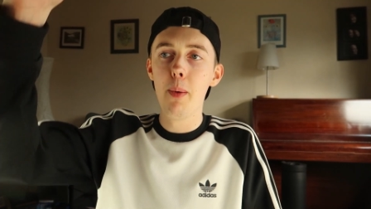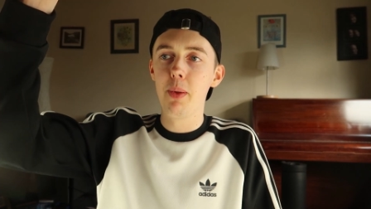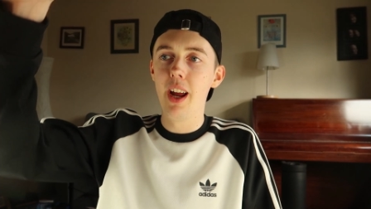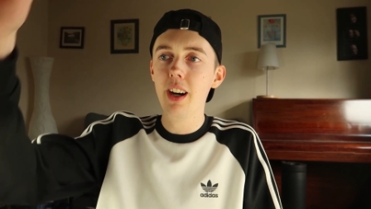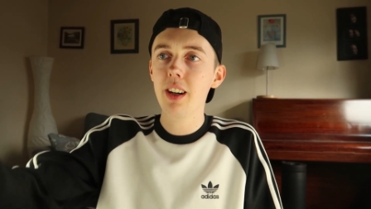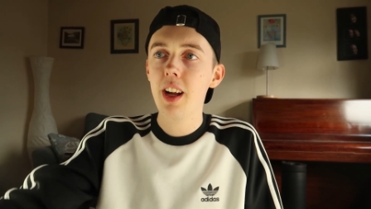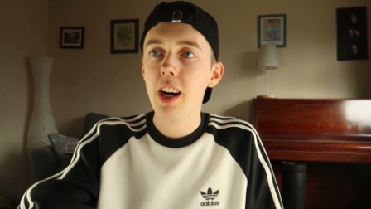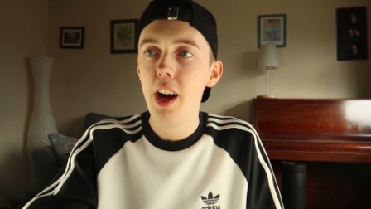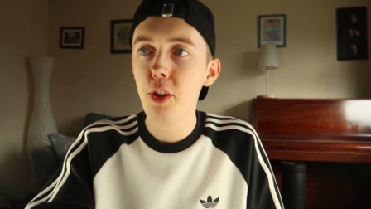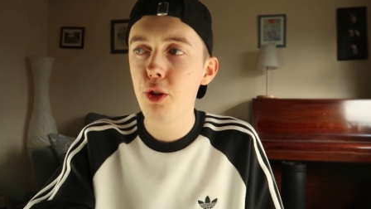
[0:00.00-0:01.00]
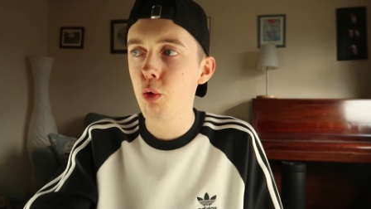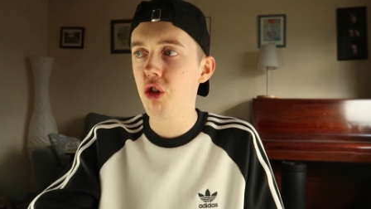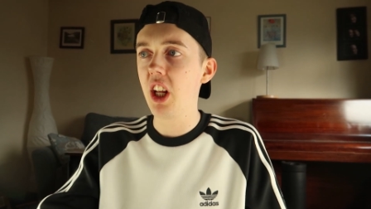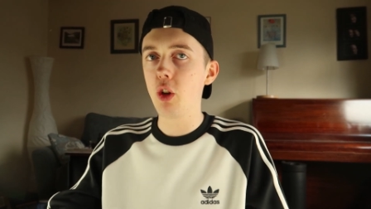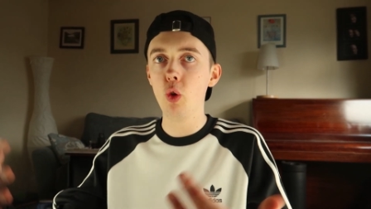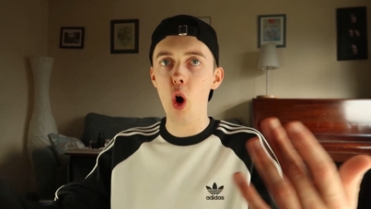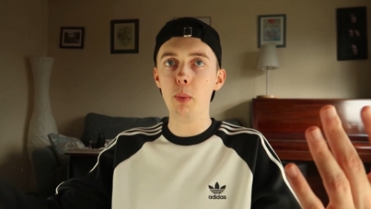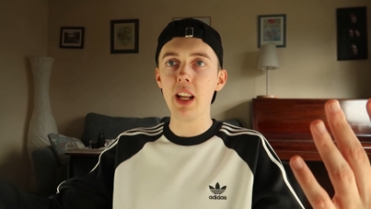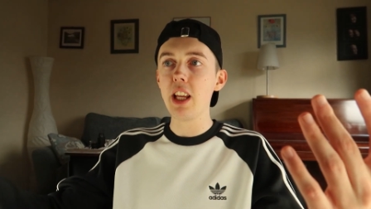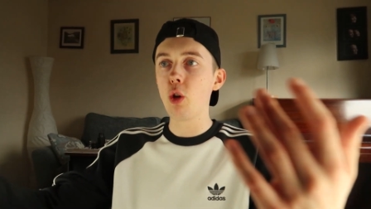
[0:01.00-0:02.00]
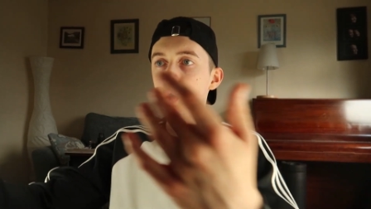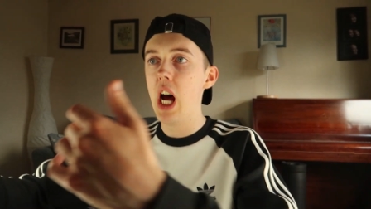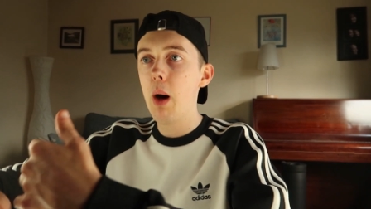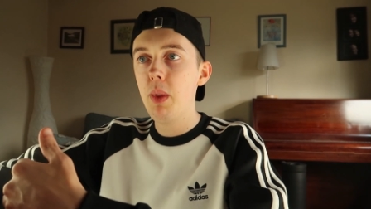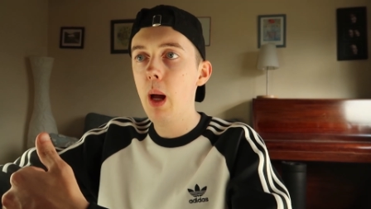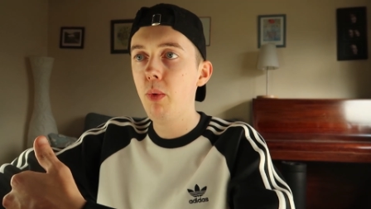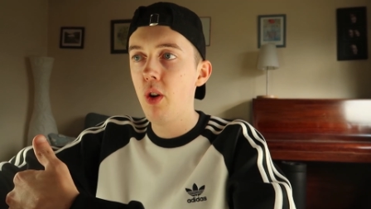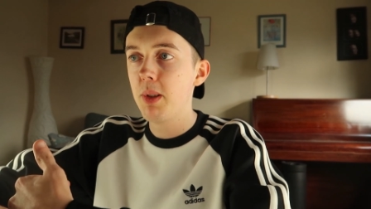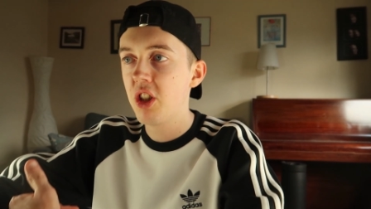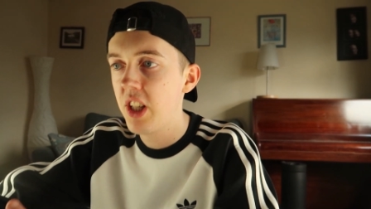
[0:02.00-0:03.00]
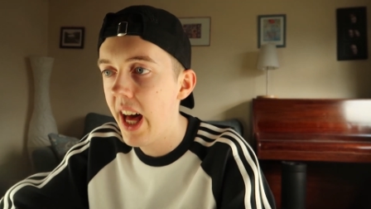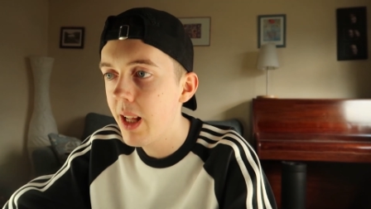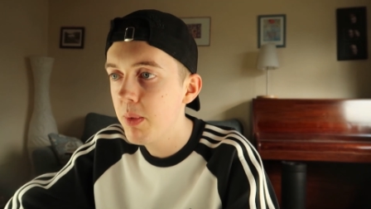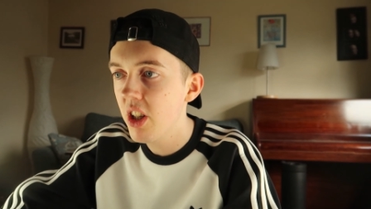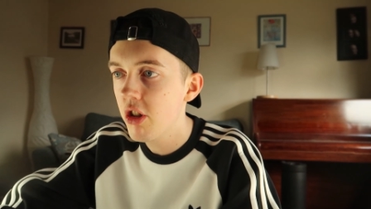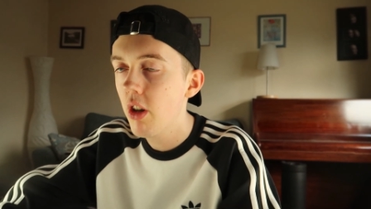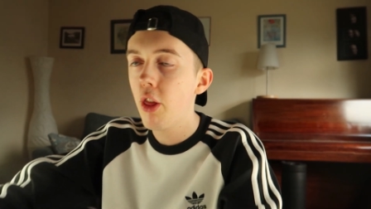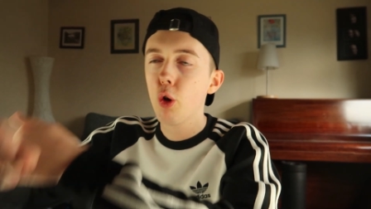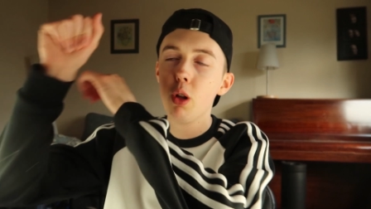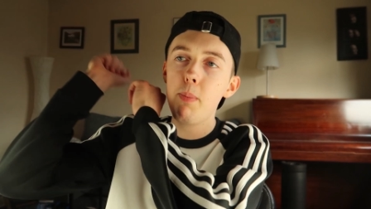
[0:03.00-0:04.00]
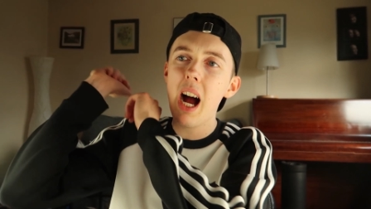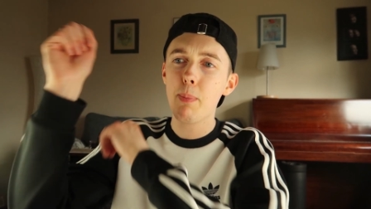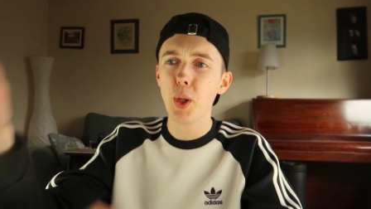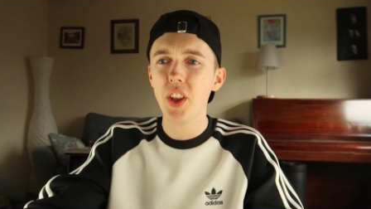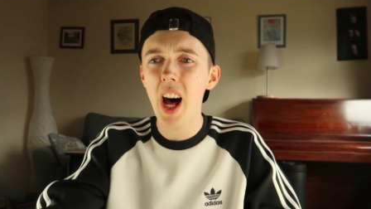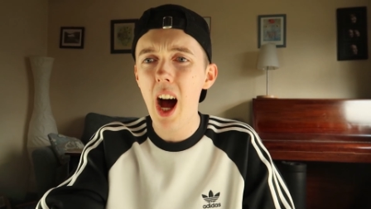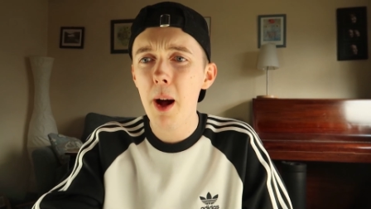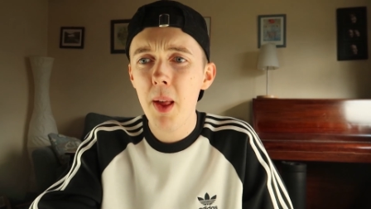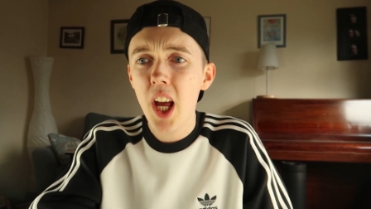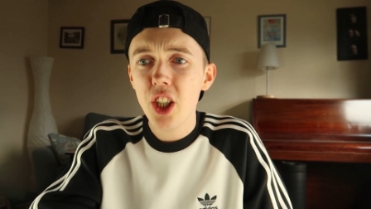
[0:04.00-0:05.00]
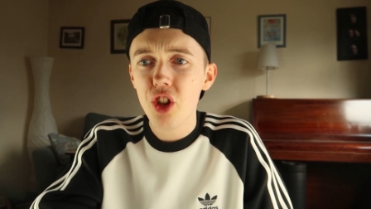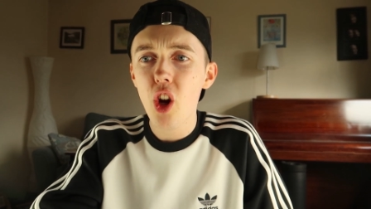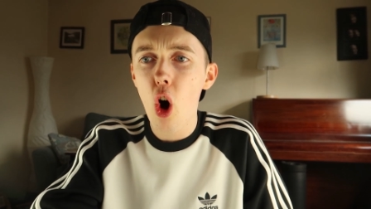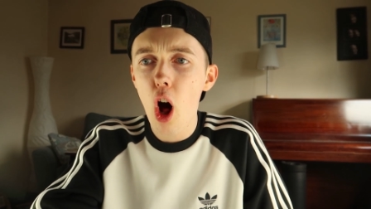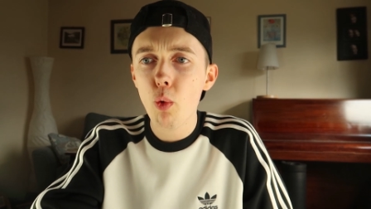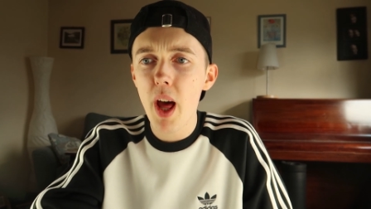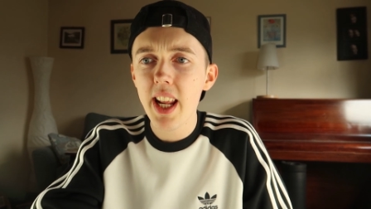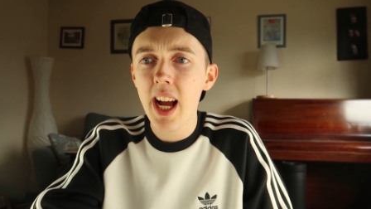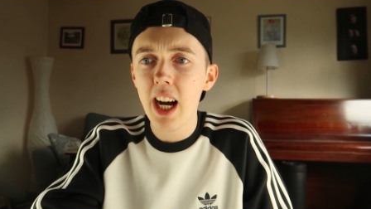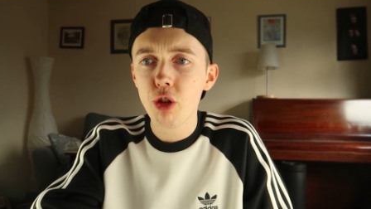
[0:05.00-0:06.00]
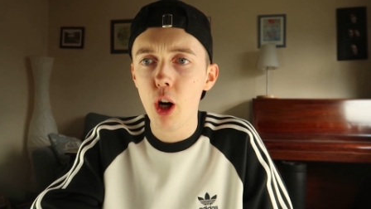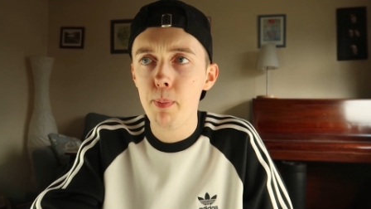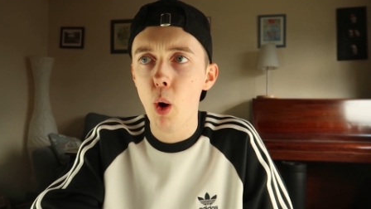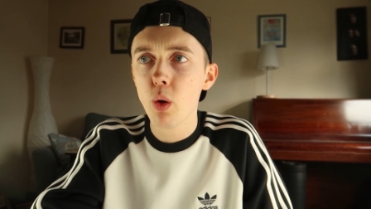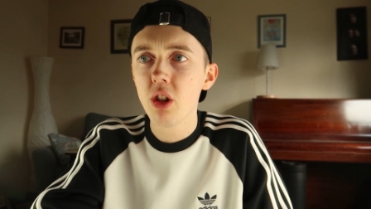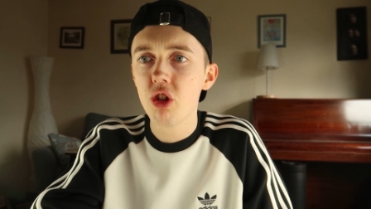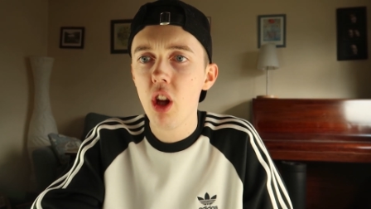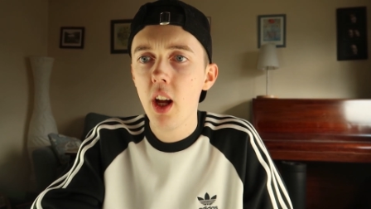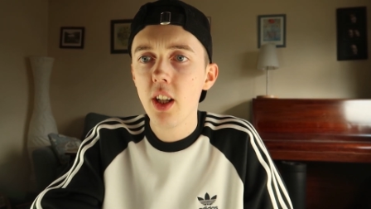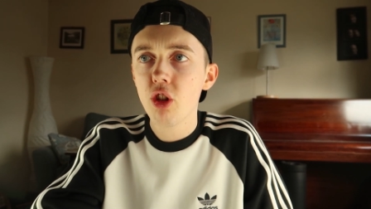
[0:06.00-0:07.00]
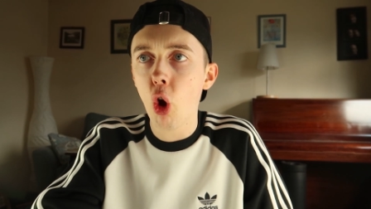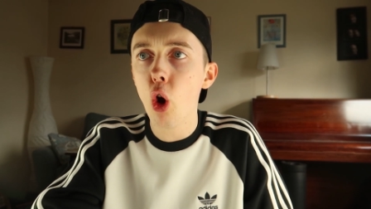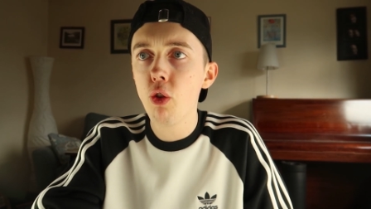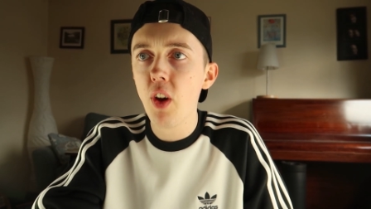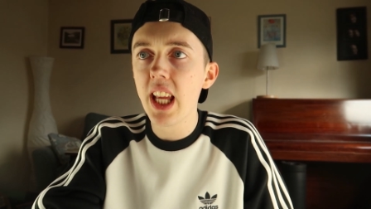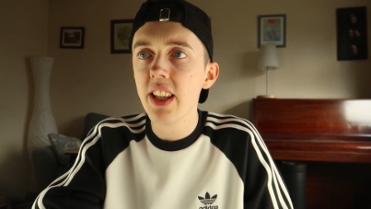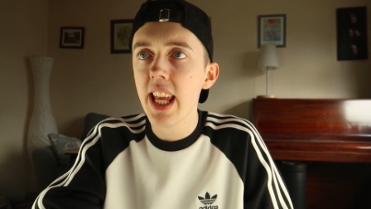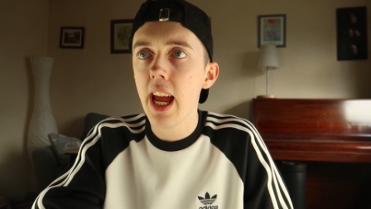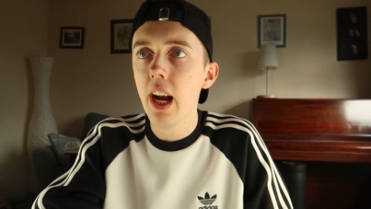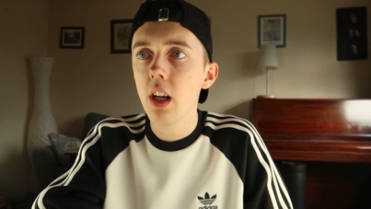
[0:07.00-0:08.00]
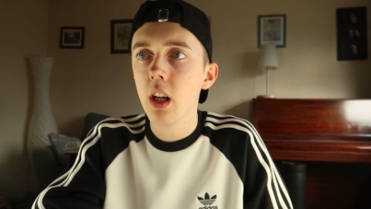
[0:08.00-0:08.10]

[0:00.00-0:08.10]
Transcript: up there. I thought she would just like normally grab them from a standing position and throw them back, but nah. She already has her opponents two feet in the air,